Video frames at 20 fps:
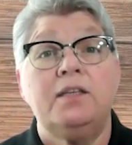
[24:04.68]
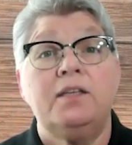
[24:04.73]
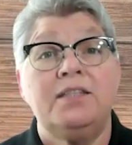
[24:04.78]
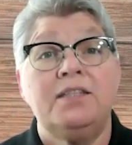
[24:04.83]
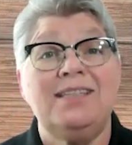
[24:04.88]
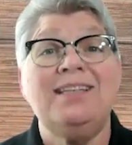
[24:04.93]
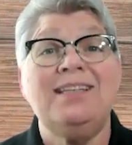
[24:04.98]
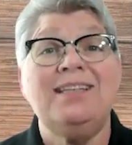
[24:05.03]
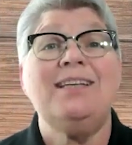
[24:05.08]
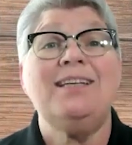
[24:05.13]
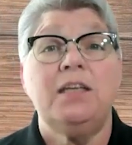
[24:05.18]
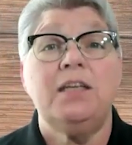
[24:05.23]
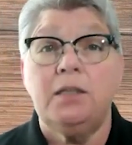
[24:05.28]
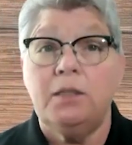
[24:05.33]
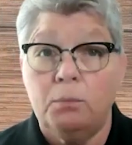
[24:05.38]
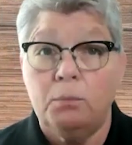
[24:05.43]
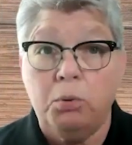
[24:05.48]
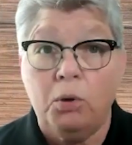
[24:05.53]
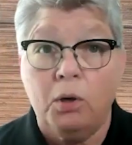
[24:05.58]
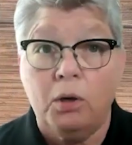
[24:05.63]
CNA
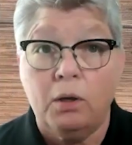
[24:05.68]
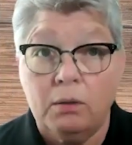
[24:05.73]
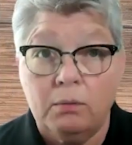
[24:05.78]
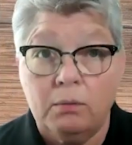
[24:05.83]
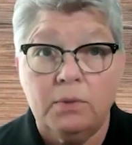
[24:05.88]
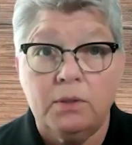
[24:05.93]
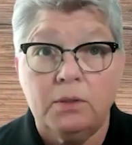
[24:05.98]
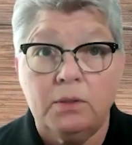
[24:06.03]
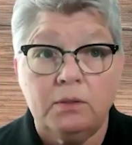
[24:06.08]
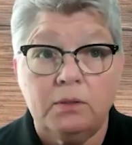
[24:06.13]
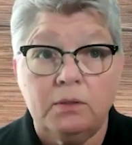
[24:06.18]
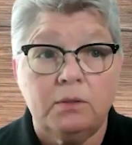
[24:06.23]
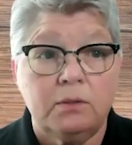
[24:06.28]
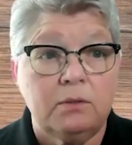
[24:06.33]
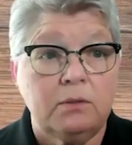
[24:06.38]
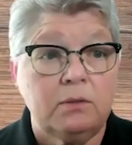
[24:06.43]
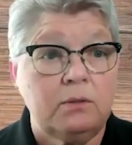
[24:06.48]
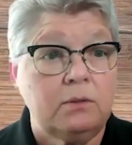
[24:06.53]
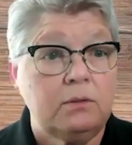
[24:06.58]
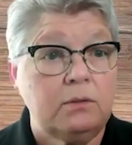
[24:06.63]

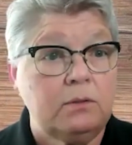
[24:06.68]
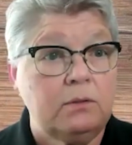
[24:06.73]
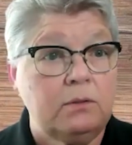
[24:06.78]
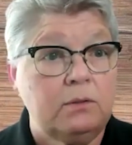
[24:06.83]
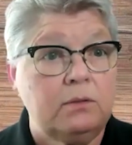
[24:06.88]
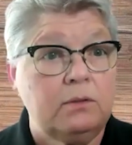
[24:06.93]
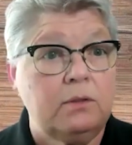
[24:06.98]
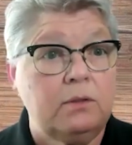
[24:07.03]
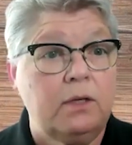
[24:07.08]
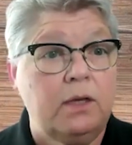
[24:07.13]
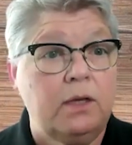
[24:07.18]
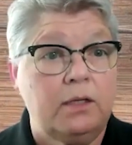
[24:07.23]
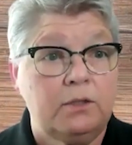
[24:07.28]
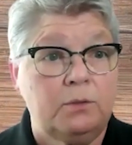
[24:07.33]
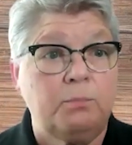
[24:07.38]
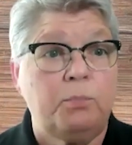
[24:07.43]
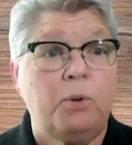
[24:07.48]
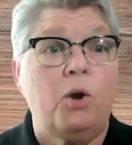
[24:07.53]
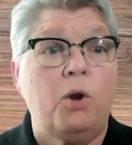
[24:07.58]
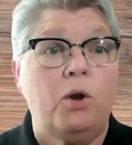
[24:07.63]
departments
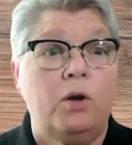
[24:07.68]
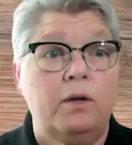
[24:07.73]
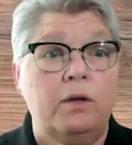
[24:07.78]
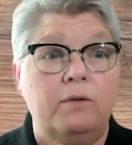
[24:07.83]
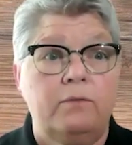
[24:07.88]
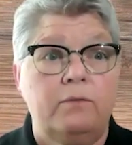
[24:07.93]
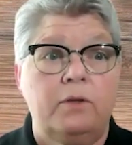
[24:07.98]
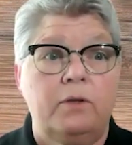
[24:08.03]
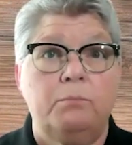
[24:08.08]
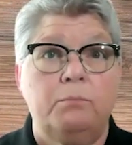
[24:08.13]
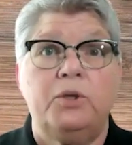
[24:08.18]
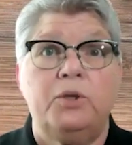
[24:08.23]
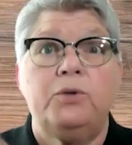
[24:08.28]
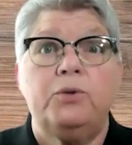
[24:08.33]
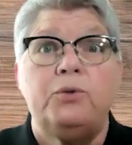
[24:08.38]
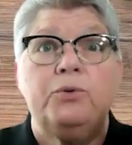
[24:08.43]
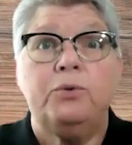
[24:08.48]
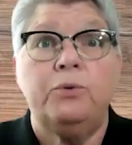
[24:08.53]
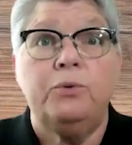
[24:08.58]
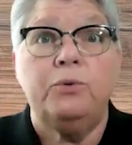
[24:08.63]
as part of a
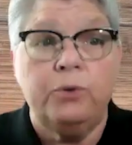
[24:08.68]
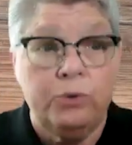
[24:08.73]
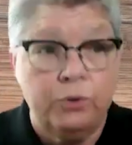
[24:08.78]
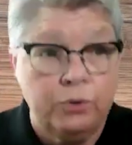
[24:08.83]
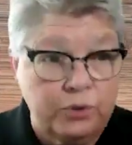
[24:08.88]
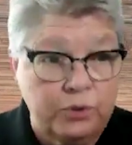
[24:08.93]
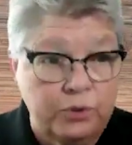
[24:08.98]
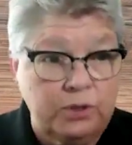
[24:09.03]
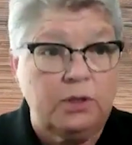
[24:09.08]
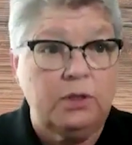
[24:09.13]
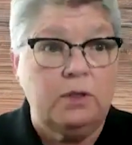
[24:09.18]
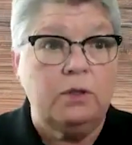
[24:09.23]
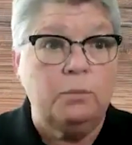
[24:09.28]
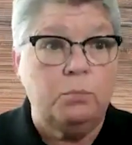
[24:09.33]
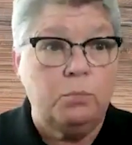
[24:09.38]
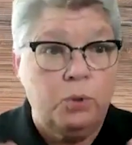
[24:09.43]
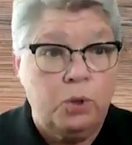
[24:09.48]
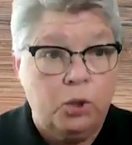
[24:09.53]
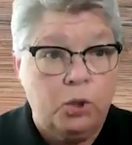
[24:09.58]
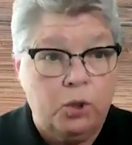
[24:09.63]
bigger nursing
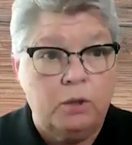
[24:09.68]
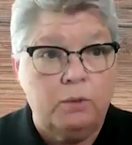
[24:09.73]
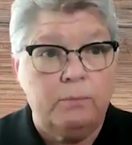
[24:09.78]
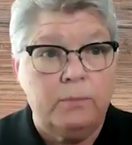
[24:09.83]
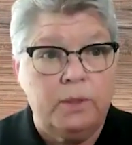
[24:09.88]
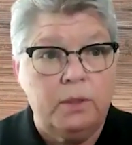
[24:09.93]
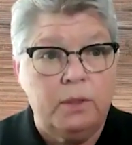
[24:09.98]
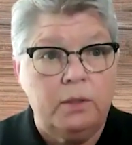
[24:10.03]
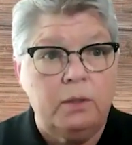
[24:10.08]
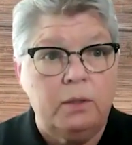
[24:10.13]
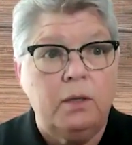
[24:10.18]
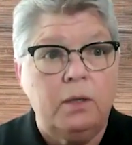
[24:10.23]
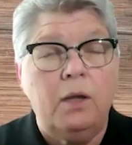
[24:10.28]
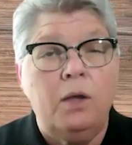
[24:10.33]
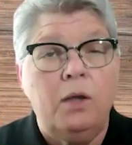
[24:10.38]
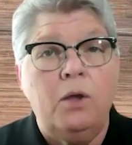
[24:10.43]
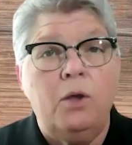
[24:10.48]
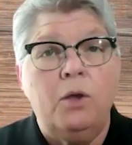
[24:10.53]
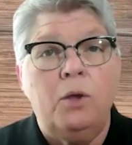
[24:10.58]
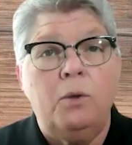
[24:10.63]
department.
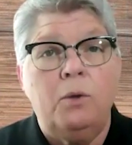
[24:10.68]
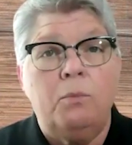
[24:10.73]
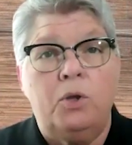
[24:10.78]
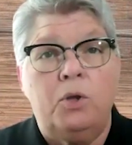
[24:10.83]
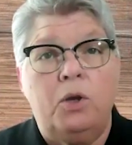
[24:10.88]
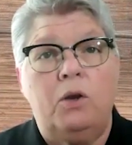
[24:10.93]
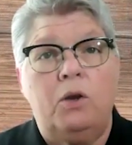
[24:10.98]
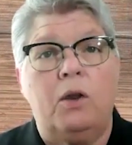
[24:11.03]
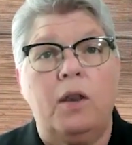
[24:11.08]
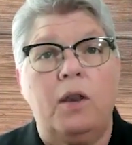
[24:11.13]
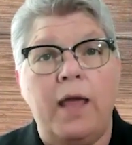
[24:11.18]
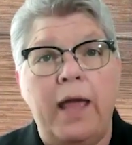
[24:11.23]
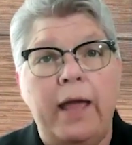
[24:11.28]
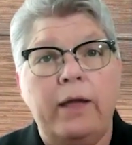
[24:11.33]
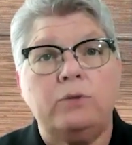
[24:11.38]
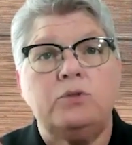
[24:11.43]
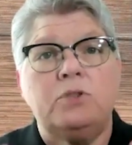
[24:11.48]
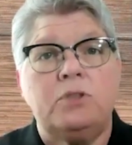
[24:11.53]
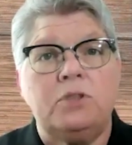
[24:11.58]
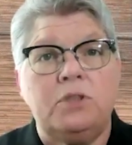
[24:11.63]
Mm-hmm. But it
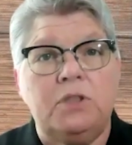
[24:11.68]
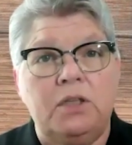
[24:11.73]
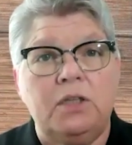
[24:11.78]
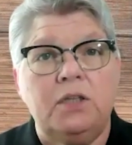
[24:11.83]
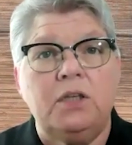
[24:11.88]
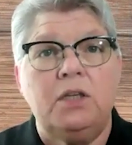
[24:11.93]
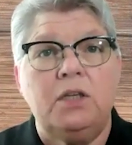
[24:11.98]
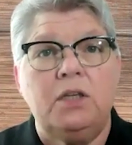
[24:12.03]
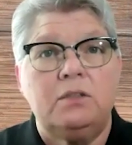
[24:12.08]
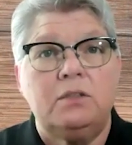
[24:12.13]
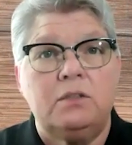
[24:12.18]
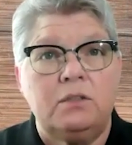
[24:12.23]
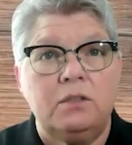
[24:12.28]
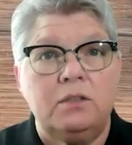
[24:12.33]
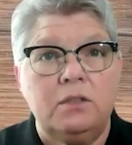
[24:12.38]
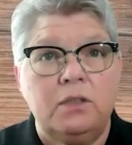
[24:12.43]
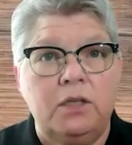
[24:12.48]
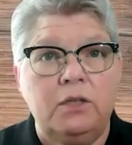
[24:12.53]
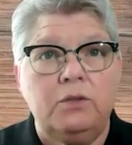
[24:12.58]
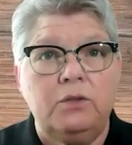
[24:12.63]
mm-hmm. allows CNAs to
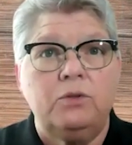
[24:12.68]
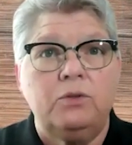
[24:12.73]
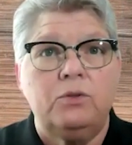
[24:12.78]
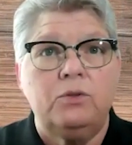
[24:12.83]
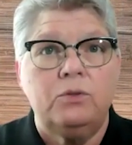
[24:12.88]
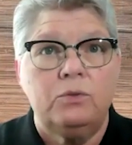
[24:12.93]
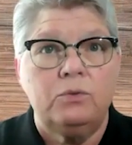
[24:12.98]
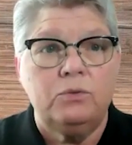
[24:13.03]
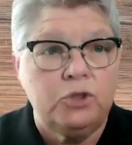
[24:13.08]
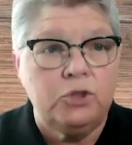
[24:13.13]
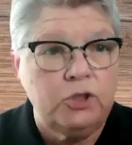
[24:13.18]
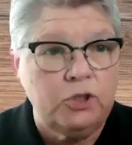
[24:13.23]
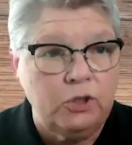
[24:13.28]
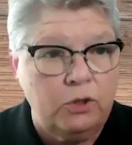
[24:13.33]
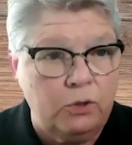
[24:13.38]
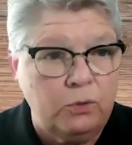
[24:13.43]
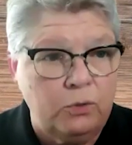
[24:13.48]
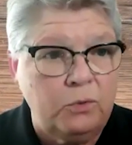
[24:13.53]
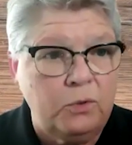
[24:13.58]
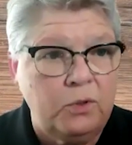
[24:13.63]
lead their own
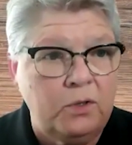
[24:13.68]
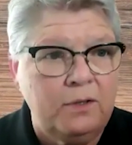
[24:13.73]
show,